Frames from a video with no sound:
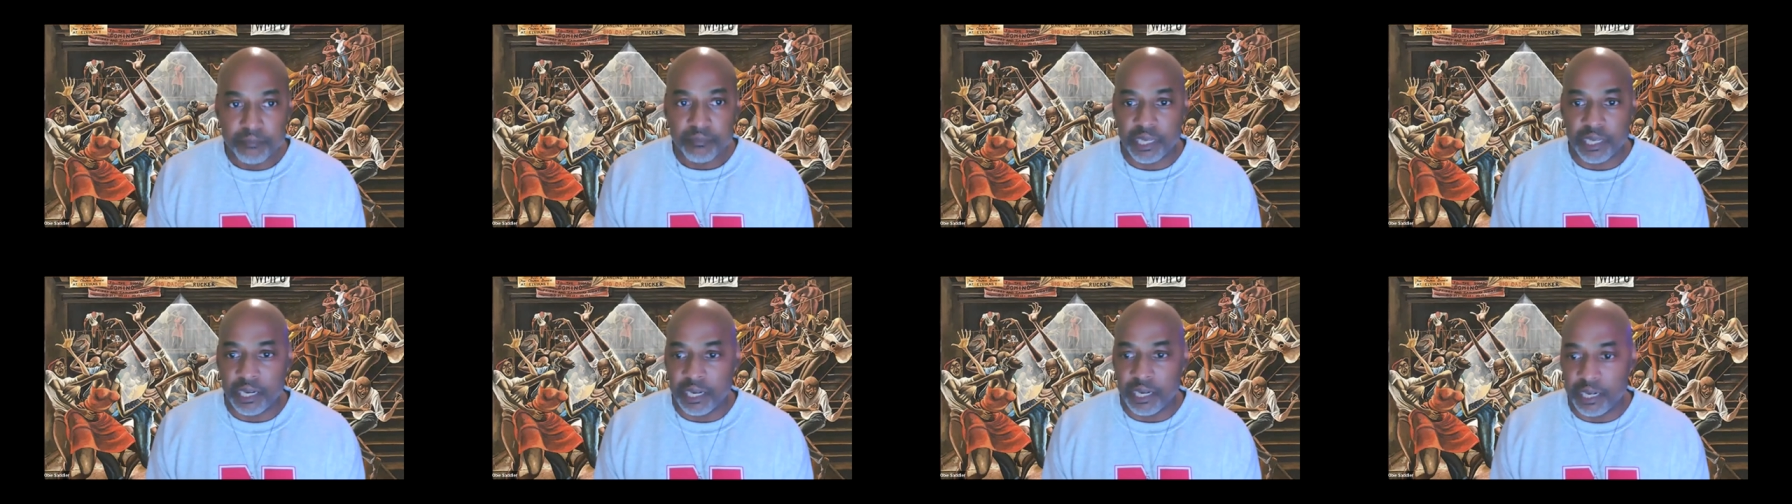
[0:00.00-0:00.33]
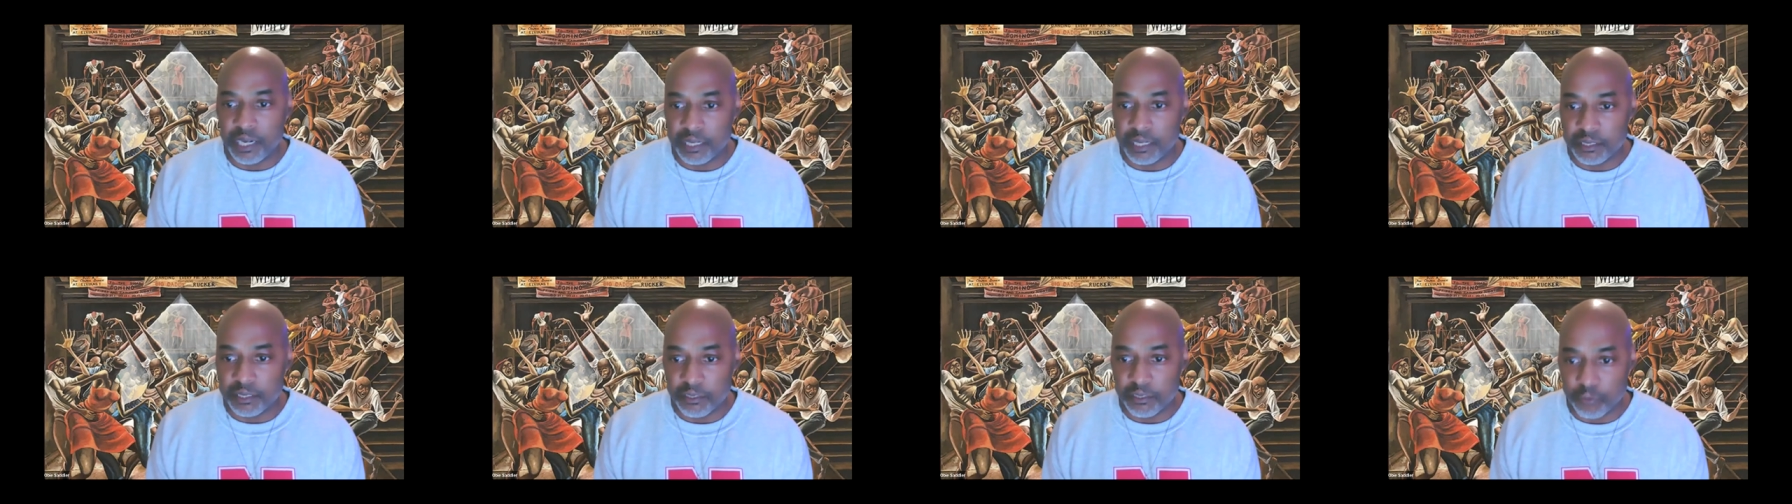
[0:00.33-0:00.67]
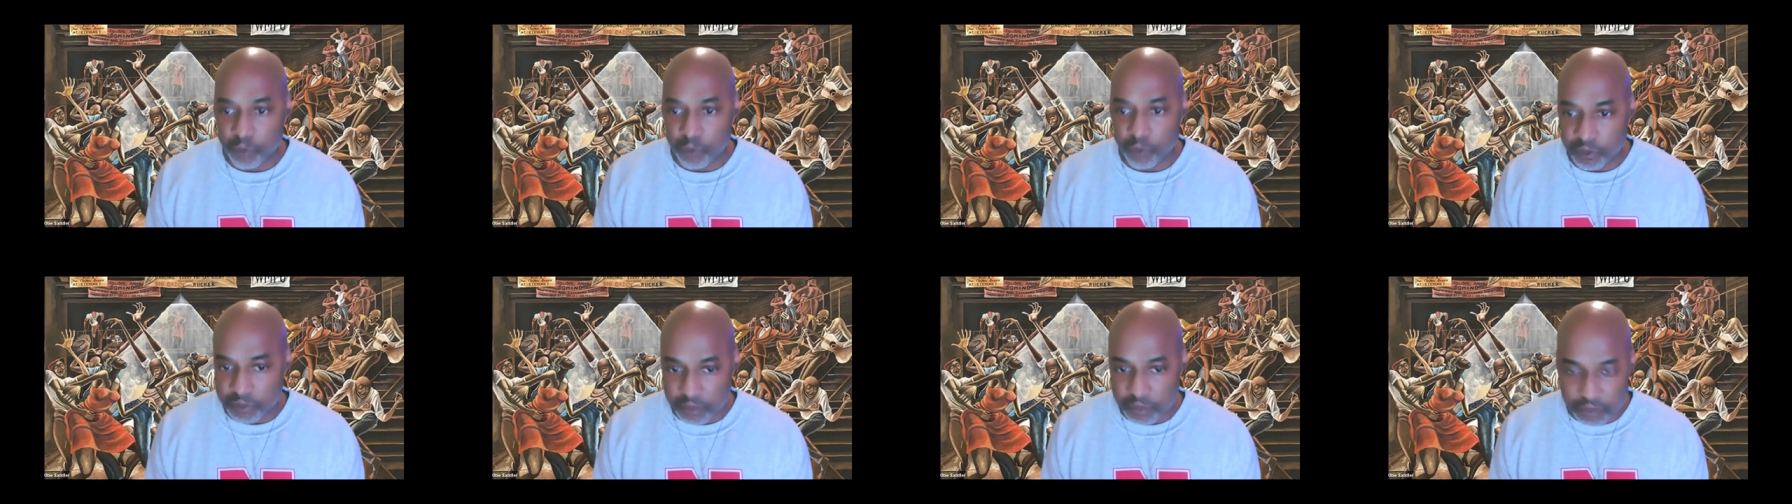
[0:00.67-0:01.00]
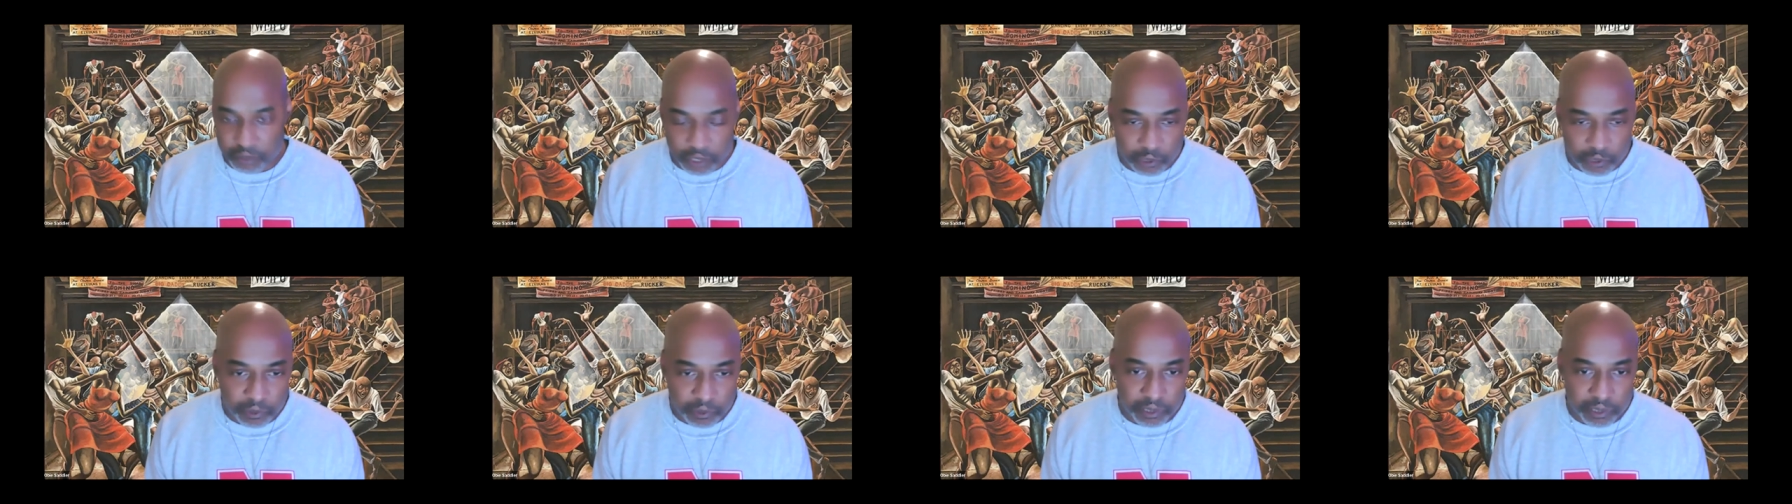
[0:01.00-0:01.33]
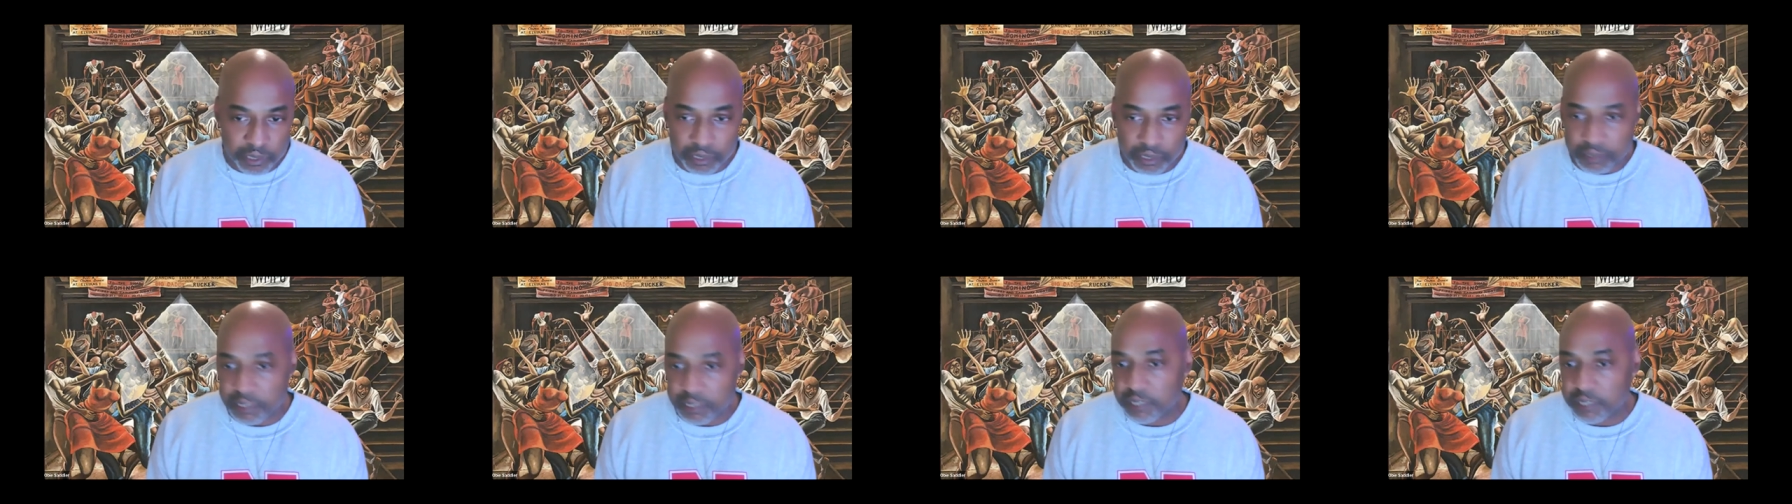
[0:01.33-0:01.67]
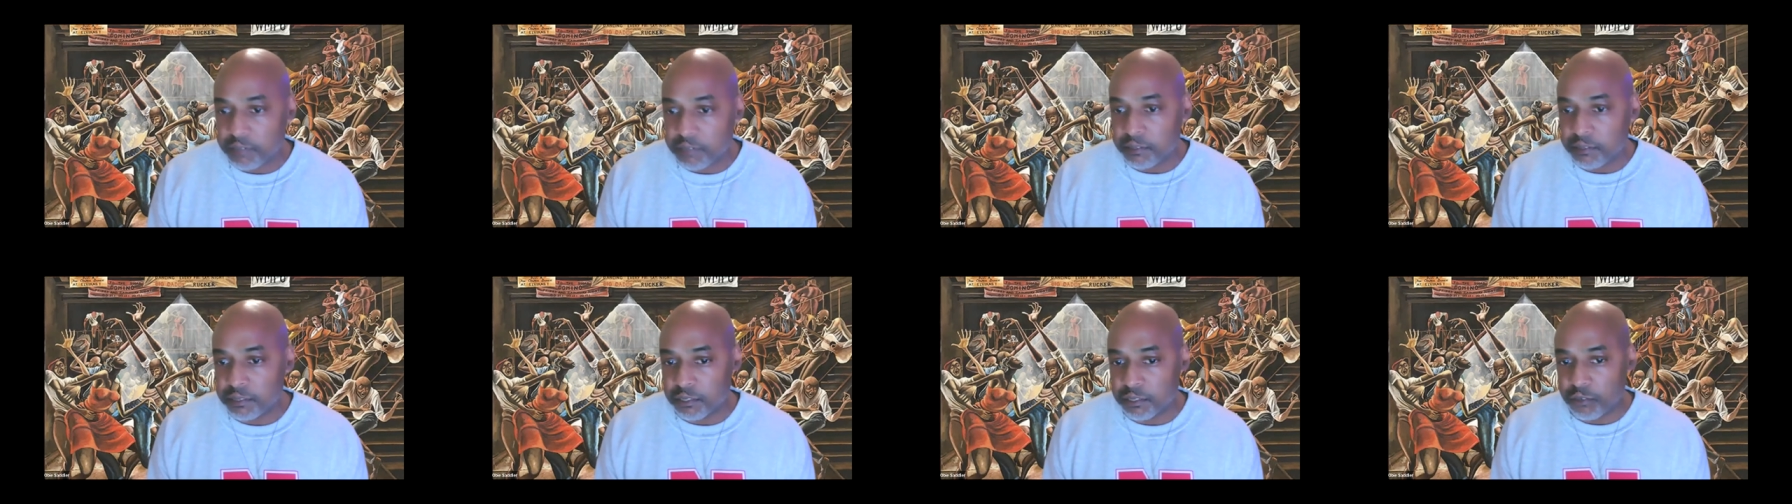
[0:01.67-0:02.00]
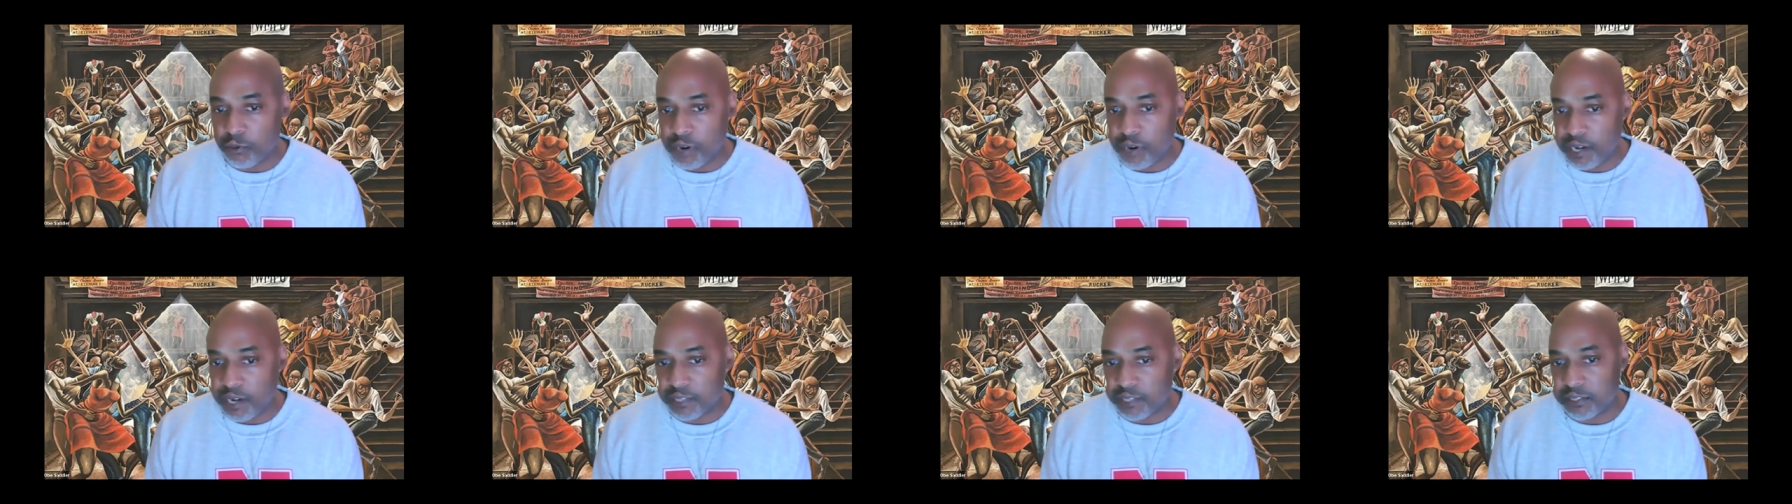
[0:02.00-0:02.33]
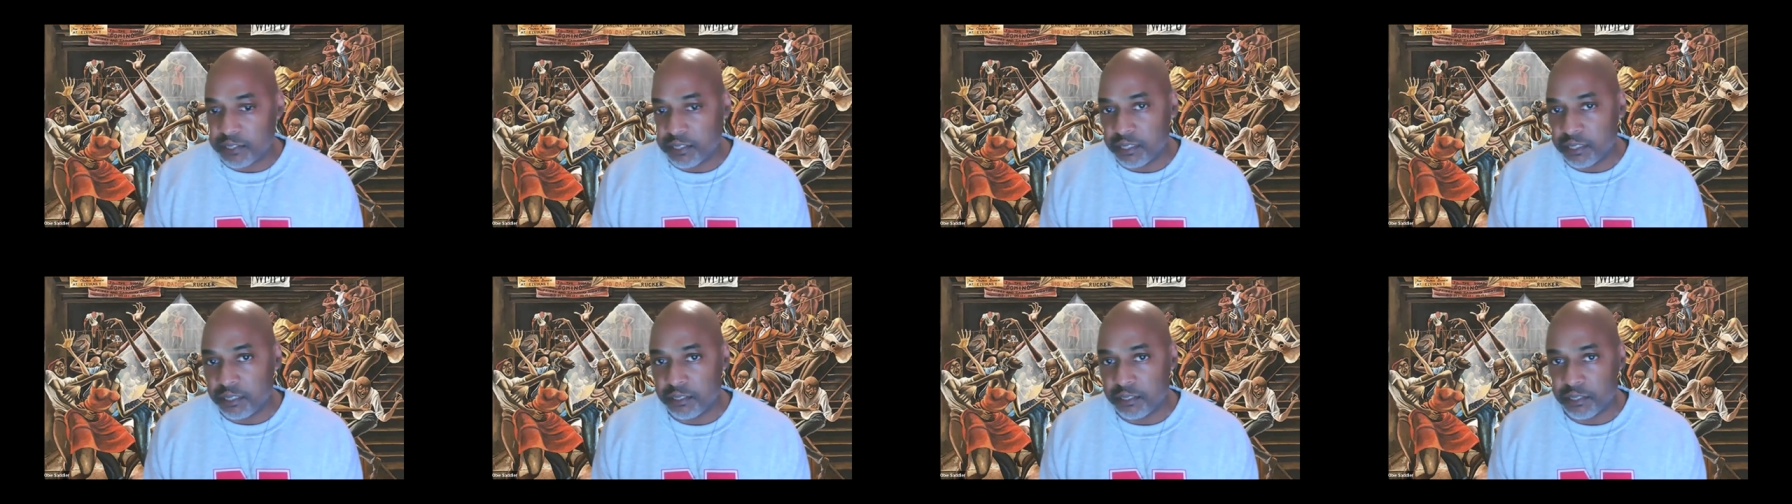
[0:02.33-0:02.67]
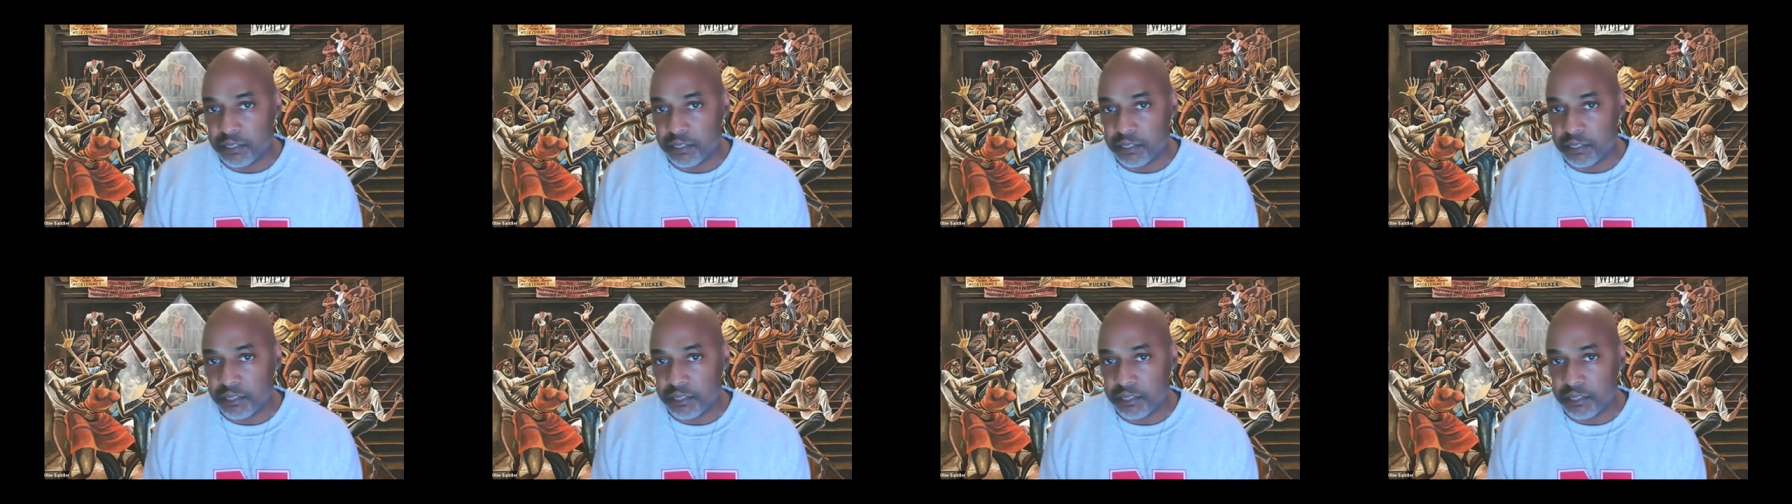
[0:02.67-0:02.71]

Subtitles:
the work that's going on there in the Quad Cities,